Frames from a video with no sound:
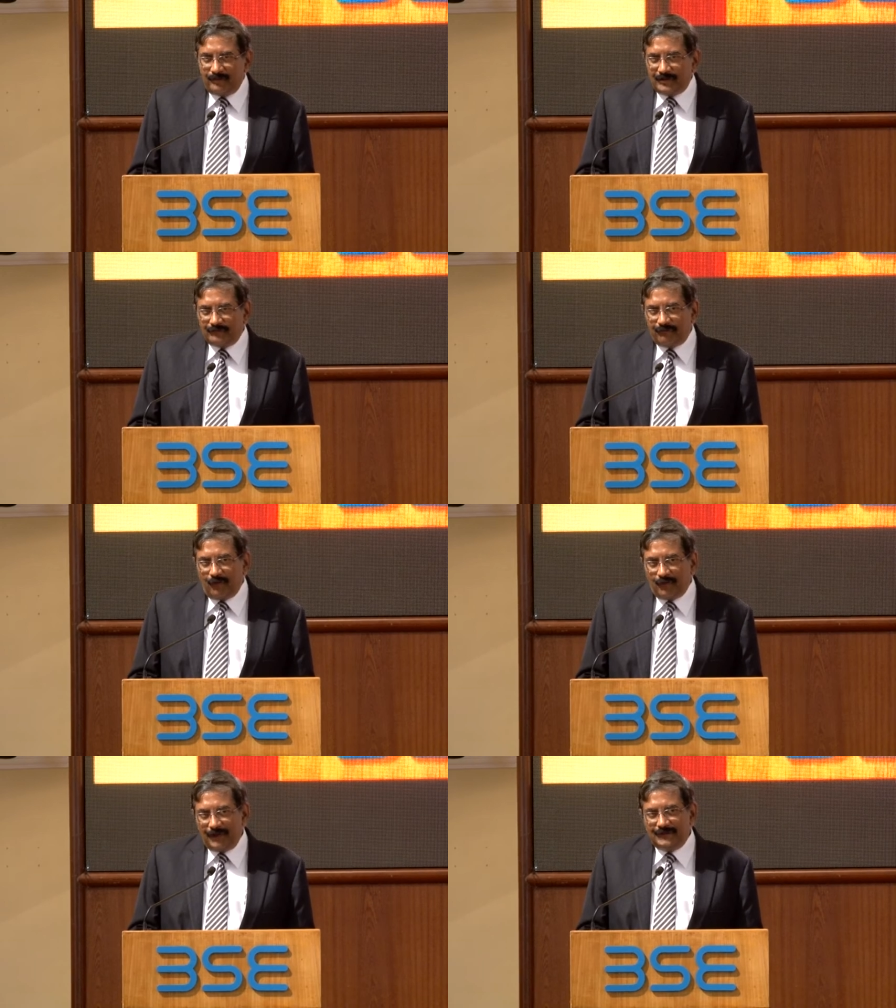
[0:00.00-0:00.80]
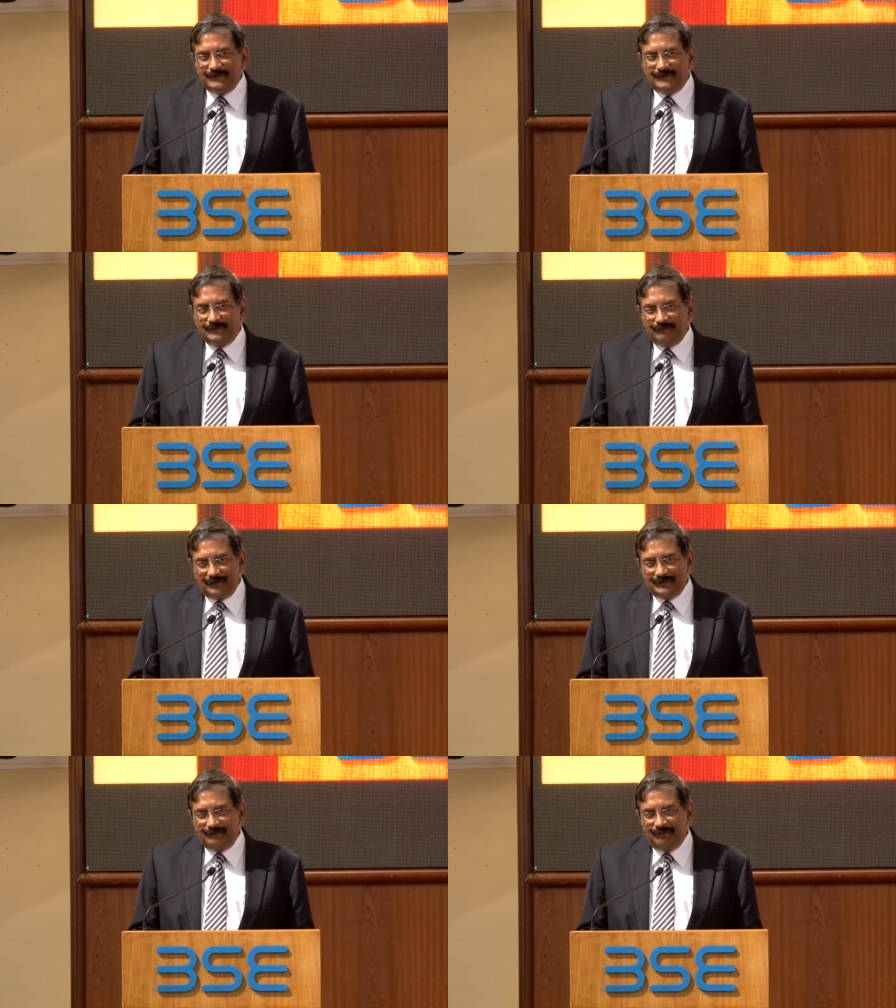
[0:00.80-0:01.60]
much for organizing this
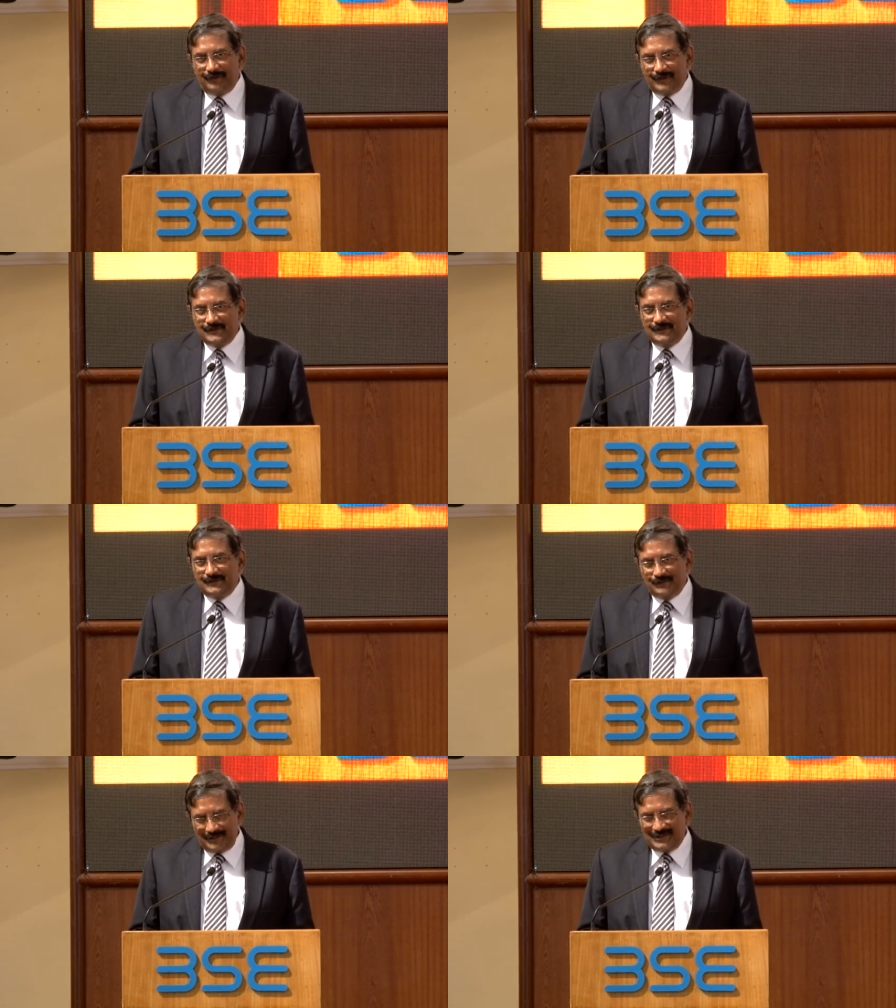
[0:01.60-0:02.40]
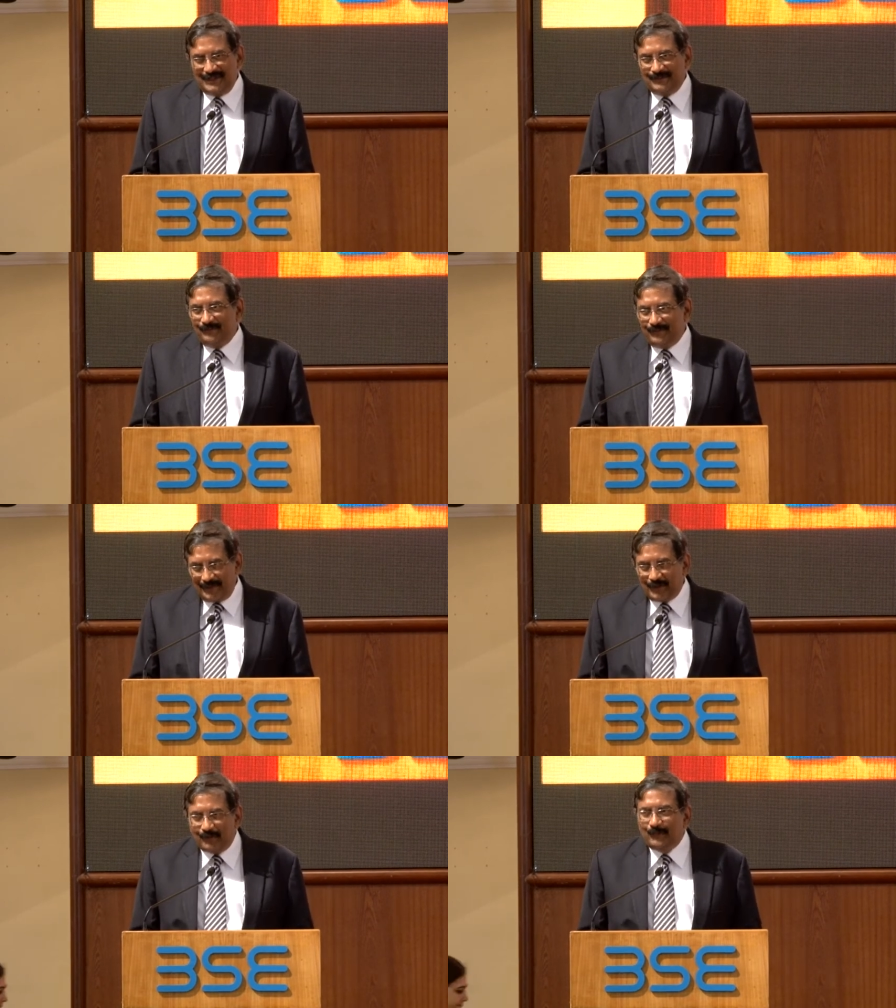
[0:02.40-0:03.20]
function for us, especially.
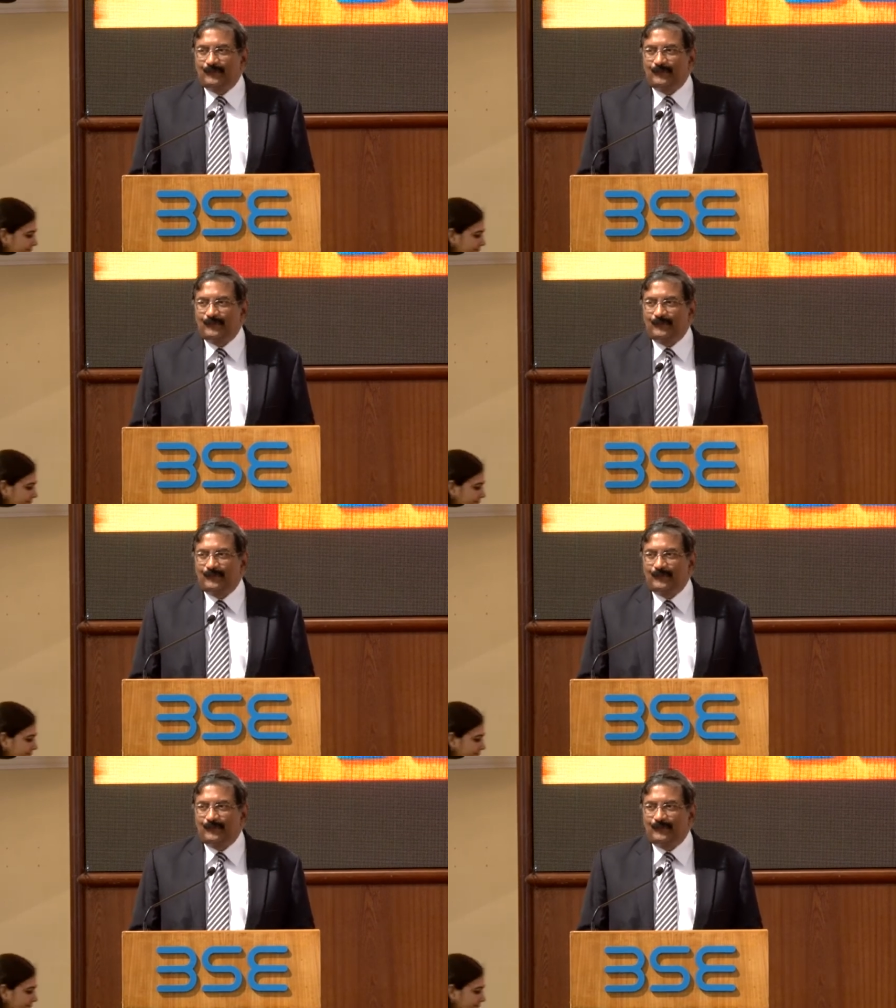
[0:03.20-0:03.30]
Thank you.